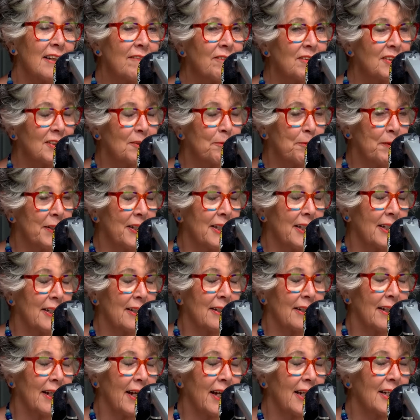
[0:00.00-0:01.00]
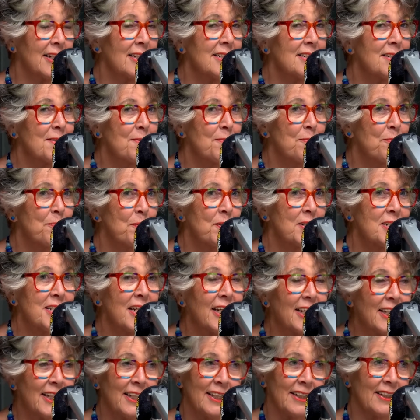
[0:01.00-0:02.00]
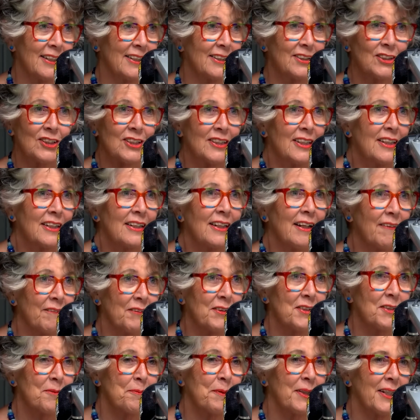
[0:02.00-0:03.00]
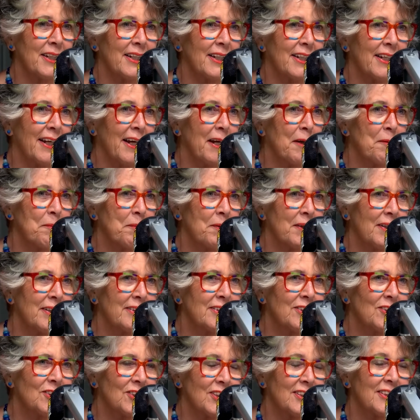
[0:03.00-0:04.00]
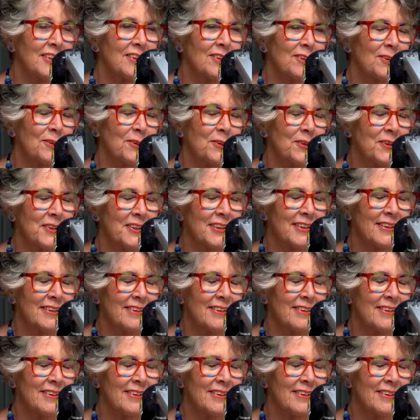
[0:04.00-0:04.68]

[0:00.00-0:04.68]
lovely to be here, and it's particularly just lovely to be in the Cape. I just adore it.